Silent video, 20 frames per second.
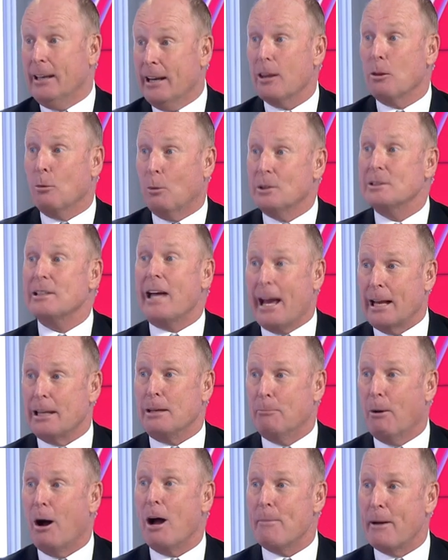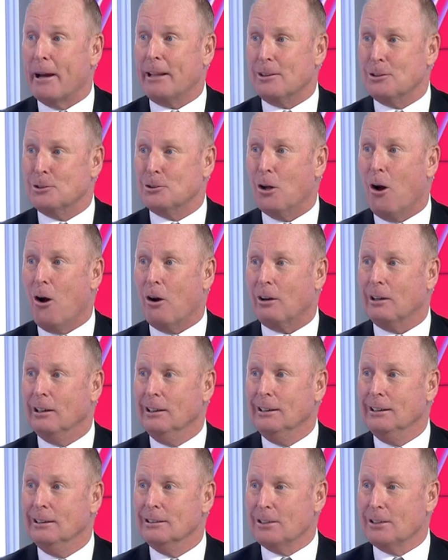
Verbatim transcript: In other words, they had to buy back the stock.